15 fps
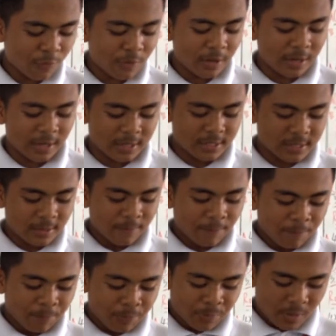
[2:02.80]
Venus
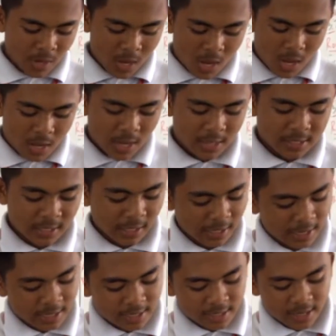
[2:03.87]
is a
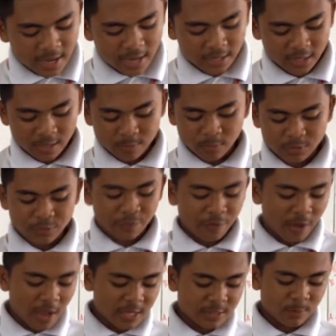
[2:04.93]
layer and
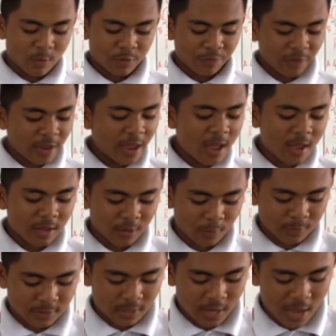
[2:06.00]
atmosphere
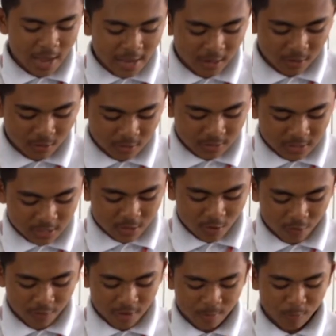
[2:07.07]
with a high content of
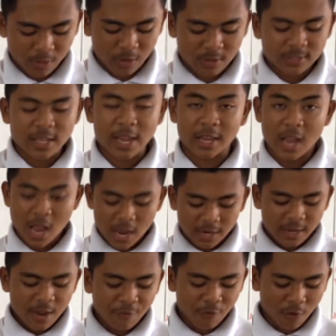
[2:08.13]
carbon dioxide.
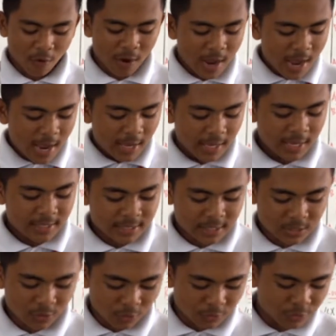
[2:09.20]
Therefore, it
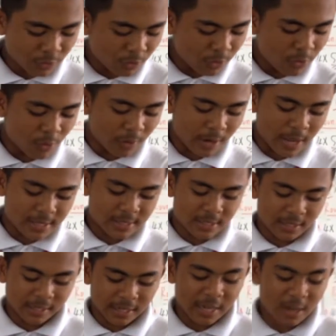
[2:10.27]
is also known as the
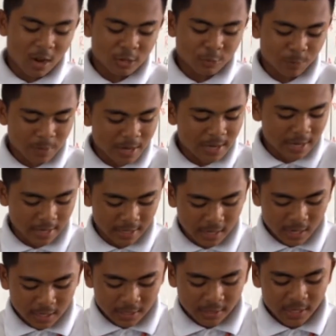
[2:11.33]
greenhouse planet.
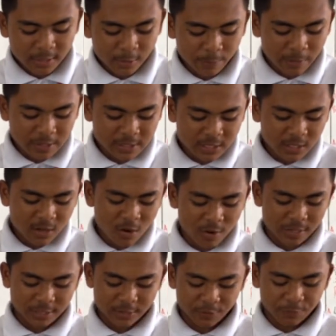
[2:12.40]
The temperature
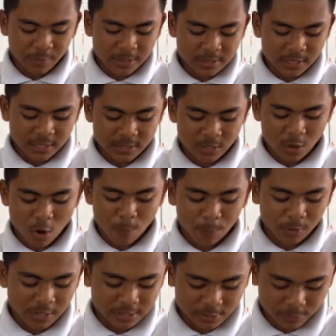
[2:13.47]
on the surface is
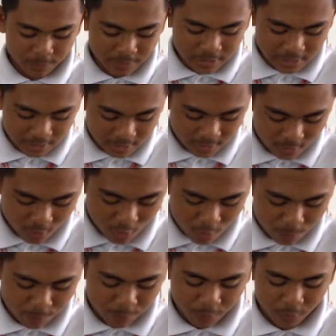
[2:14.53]
approximately
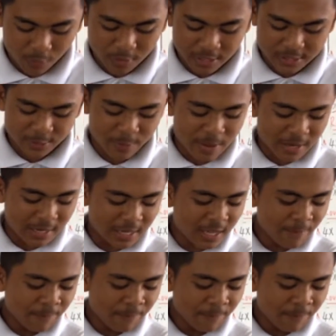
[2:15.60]
460